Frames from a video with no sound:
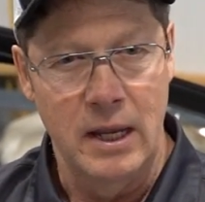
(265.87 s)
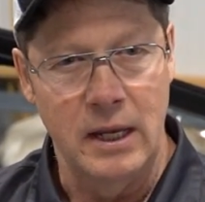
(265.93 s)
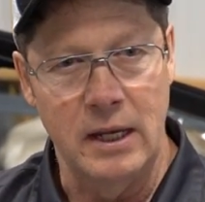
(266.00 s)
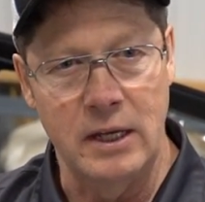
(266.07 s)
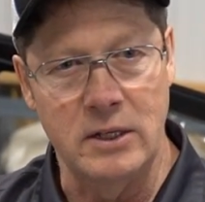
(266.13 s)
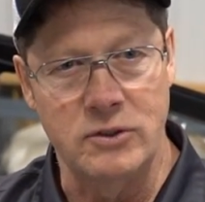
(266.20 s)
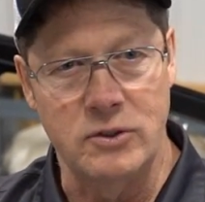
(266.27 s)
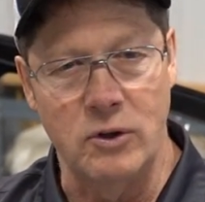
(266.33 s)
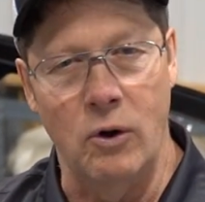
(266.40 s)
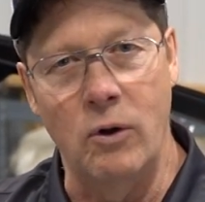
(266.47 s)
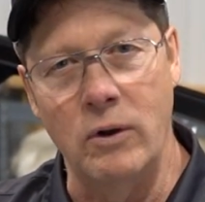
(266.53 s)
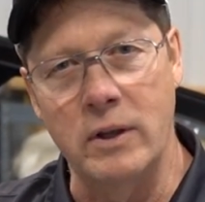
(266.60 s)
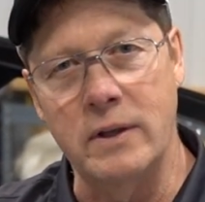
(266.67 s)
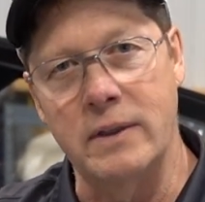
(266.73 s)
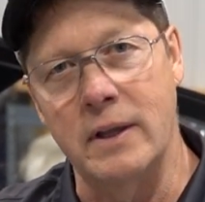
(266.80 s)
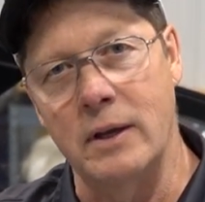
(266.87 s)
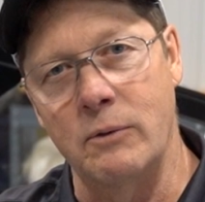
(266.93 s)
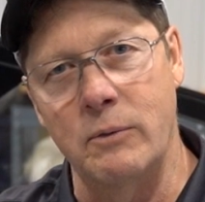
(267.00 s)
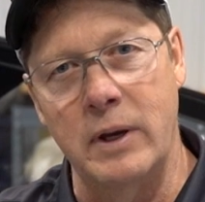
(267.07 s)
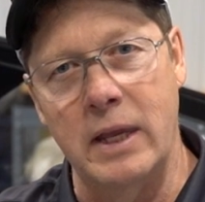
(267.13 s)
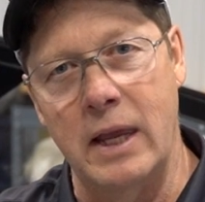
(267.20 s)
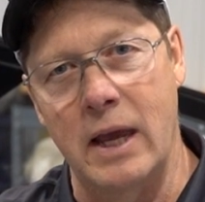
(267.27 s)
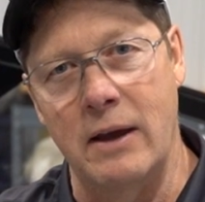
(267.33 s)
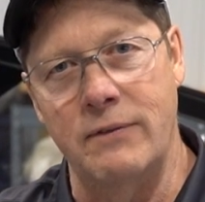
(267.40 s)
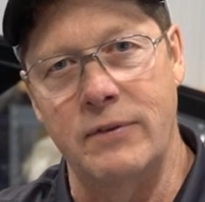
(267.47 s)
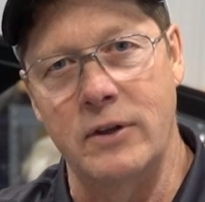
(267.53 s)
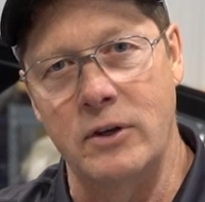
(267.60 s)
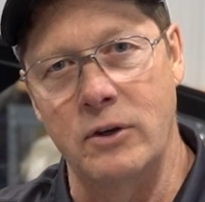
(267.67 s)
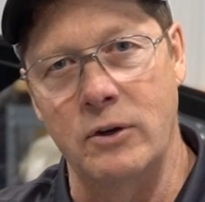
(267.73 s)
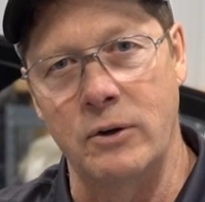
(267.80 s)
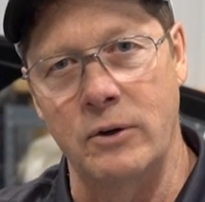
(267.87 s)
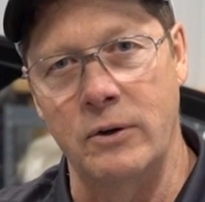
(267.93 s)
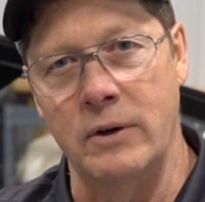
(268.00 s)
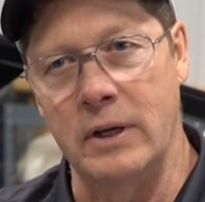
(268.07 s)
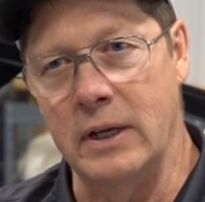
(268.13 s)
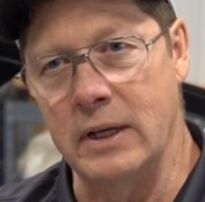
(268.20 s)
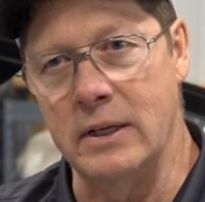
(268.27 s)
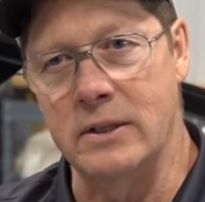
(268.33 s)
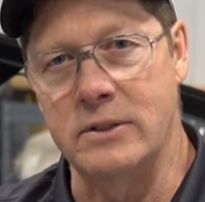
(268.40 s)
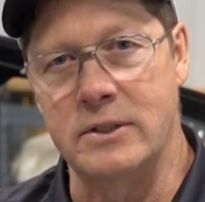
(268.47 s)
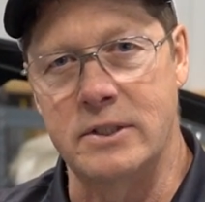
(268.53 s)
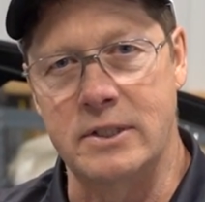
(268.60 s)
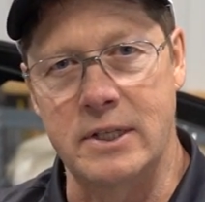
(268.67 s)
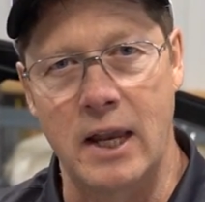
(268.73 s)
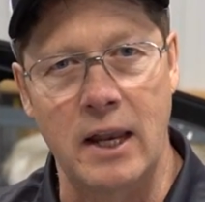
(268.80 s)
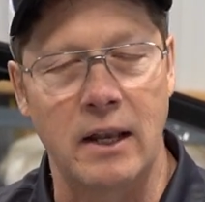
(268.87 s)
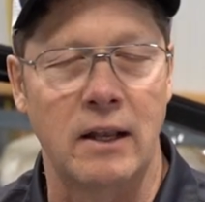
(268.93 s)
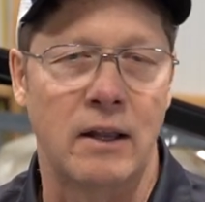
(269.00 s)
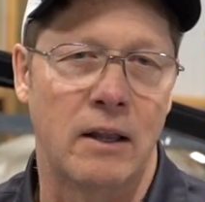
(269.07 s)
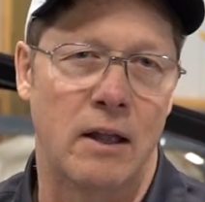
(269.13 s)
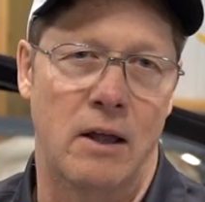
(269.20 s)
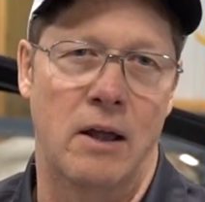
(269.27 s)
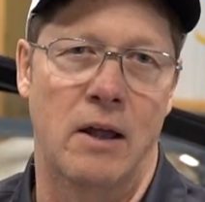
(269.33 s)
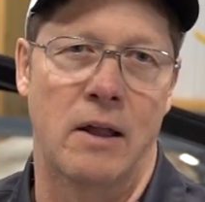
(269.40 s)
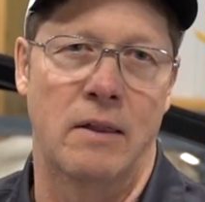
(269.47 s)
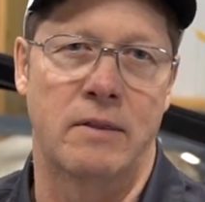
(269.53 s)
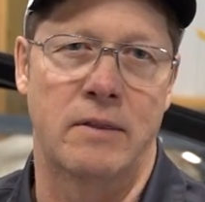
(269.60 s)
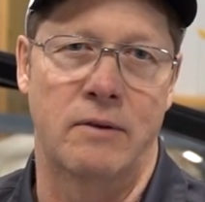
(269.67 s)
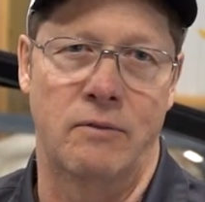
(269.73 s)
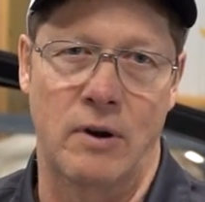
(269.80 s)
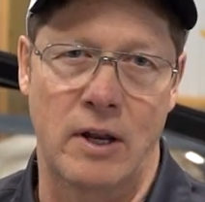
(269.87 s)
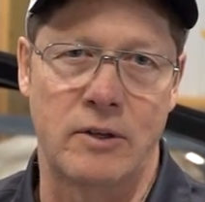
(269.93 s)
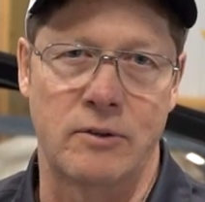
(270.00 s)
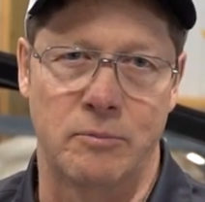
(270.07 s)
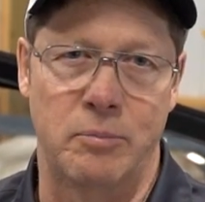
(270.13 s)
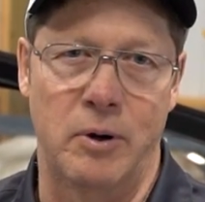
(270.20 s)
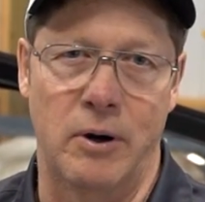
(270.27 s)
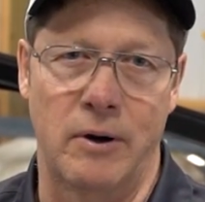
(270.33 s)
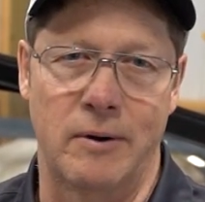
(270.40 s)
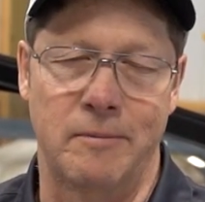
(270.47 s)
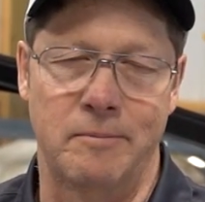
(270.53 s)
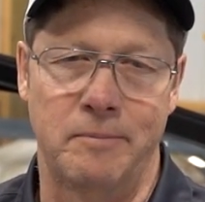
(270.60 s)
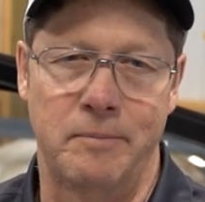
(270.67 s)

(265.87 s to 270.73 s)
is the only thing we have to do is settle on the rental part.